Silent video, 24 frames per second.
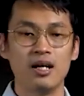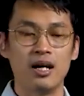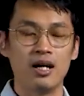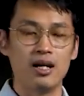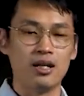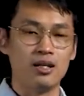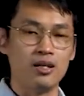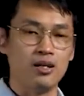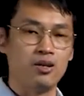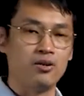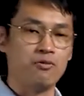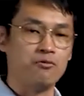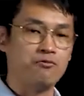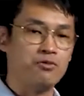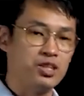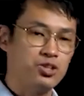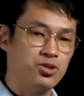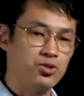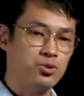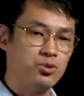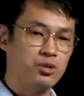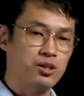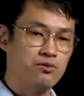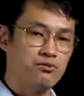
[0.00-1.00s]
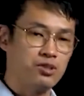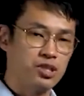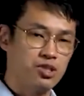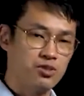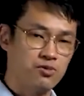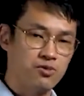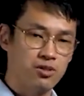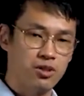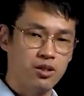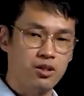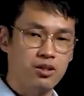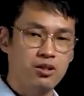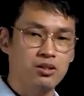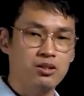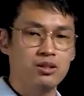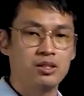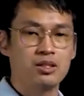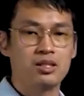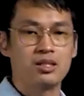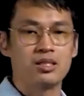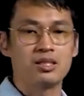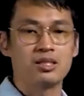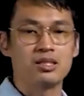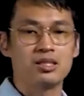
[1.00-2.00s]
On verse 2 and verse 4,
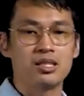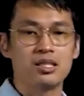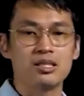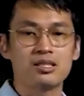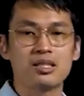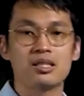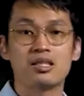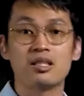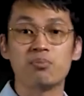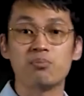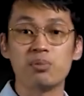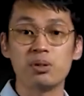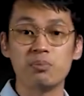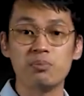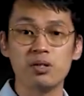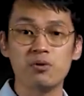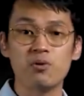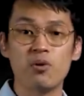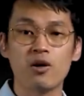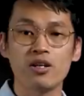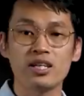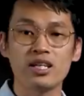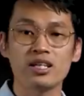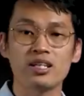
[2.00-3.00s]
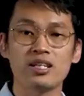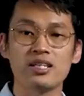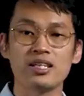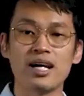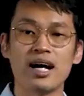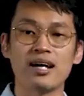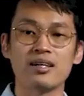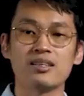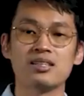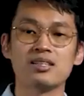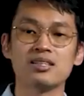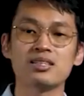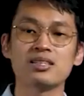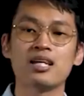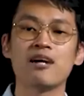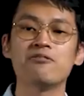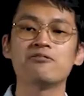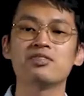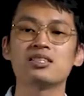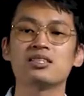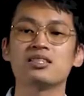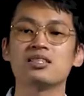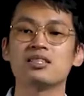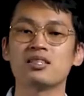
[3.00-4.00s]
here it says that the people walking in darkness
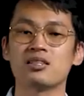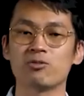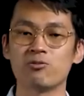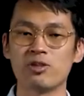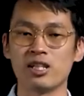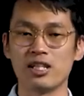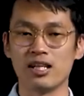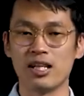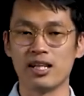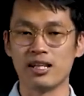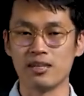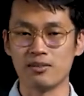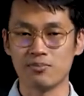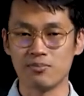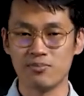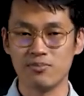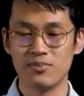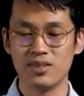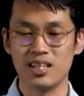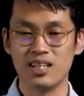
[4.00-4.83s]
have seen a great light.